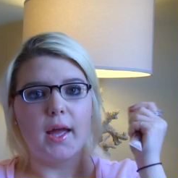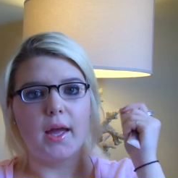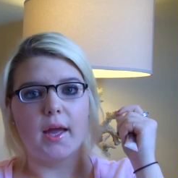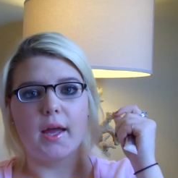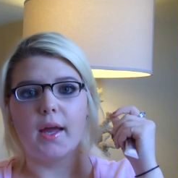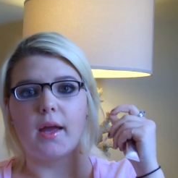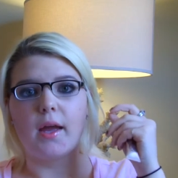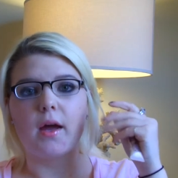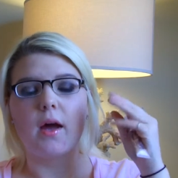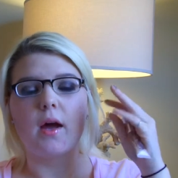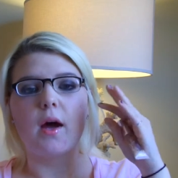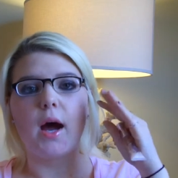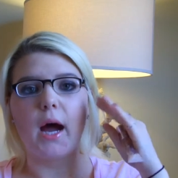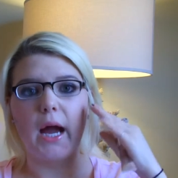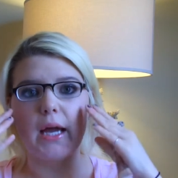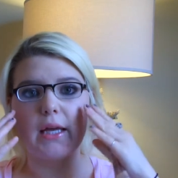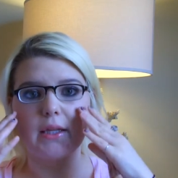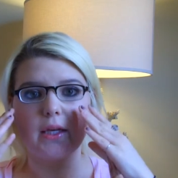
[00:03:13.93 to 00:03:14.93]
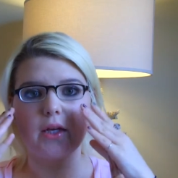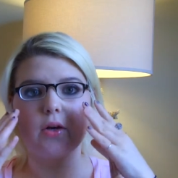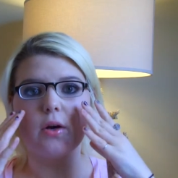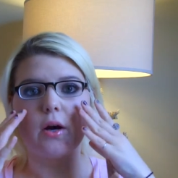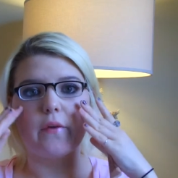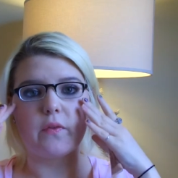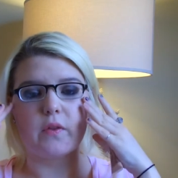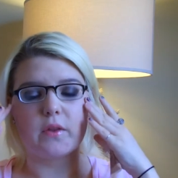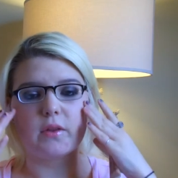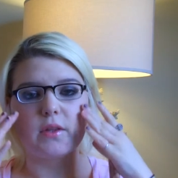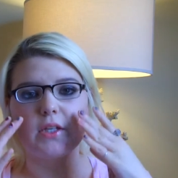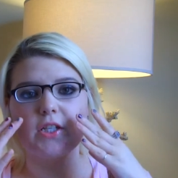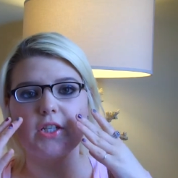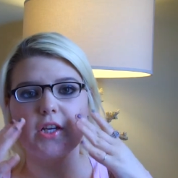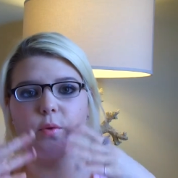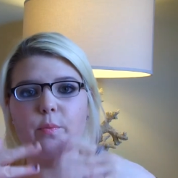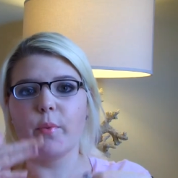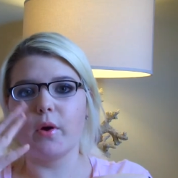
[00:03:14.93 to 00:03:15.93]
a highlighter on the
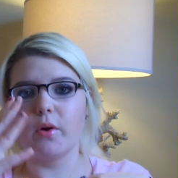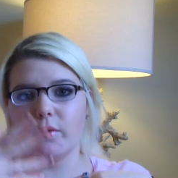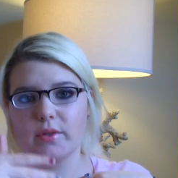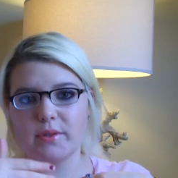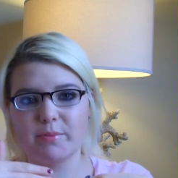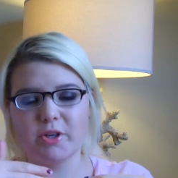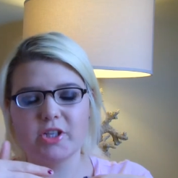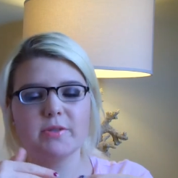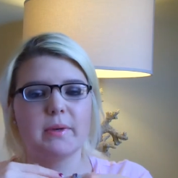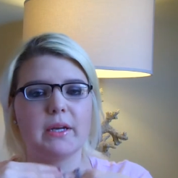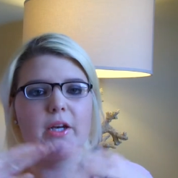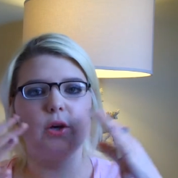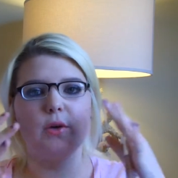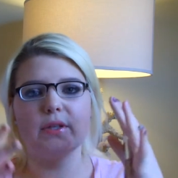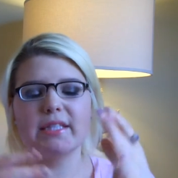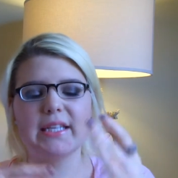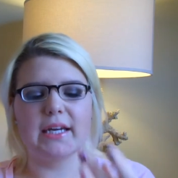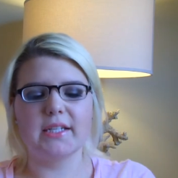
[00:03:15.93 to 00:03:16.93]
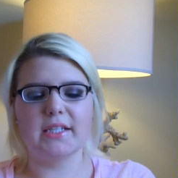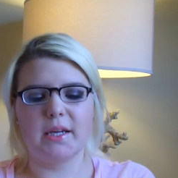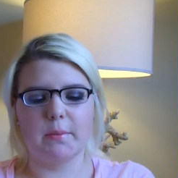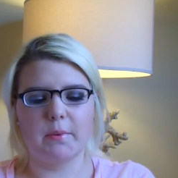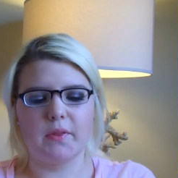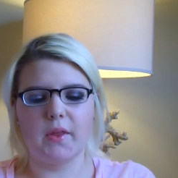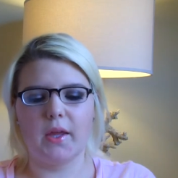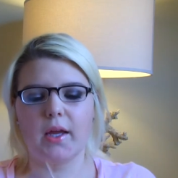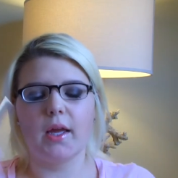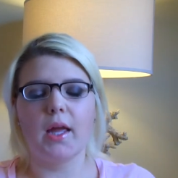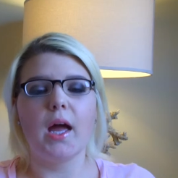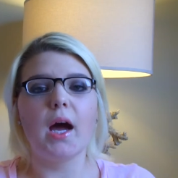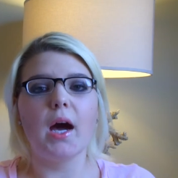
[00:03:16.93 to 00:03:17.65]
cheekbones, bridge my nose, that type of thing.